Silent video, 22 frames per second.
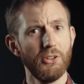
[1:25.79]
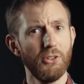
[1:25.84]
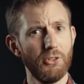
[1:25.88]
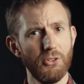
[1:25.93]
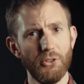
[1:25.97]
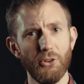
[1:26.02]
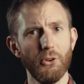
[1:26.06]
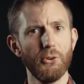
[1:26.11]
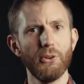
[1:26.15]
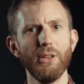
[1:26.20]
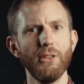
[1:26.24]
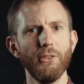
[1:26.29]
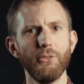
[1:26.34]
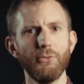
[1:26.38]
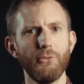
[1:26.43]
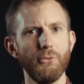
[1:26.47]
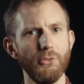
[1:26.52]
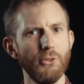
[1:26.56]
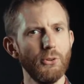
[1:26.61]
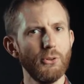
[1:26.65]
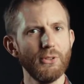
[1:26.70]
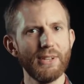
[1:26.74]
looking
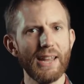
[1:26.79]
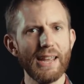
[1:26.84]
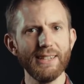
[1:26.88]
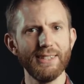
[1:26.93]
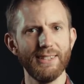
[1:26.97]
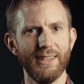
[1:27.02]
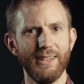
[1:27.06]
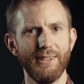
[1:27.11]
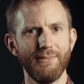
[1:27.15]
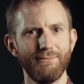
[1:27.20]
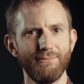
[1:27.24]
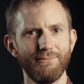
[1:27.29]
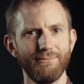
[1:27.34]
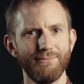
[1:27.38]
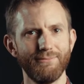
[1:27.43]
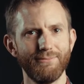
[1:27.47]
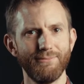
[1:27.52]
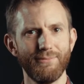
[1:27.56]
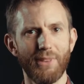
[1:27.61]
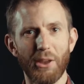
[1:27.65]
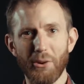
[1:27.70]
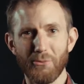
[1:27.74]
through your data,
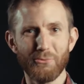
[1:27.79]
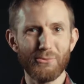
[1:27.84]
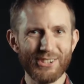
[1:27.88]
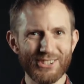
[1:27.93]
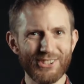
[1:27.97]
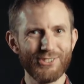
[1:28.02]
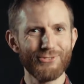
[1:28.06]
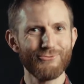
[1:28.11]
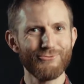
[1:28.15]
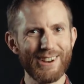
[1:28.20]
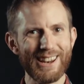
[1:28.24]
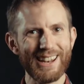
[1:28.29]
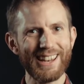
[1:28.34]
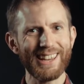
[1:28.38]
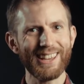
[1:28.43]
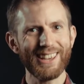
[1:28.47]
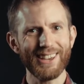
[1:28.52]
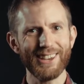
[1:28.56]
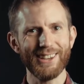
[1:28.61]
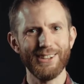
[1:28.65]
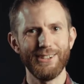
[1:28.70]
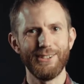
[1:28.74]
which is really
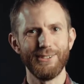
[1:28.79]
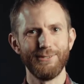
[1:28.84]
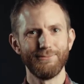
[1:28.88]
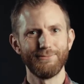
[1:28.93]
good.